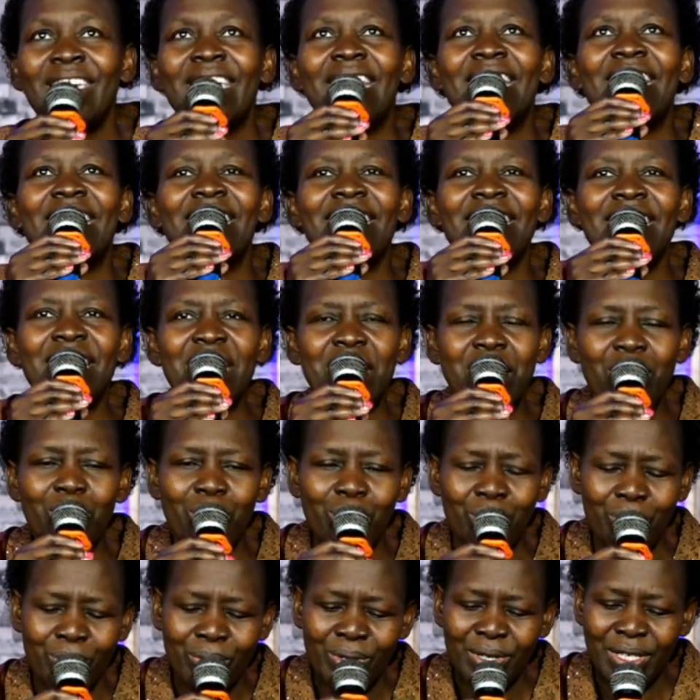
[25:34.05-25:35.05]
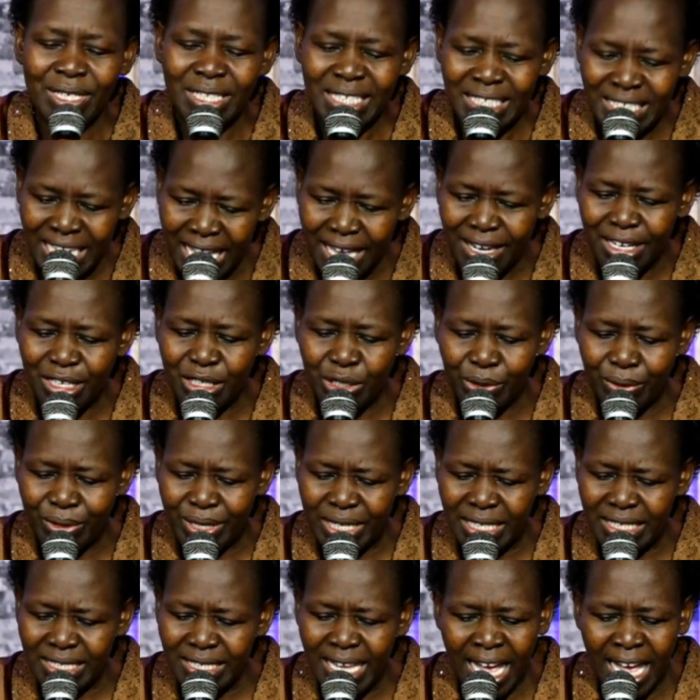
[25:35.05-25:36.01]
new territories.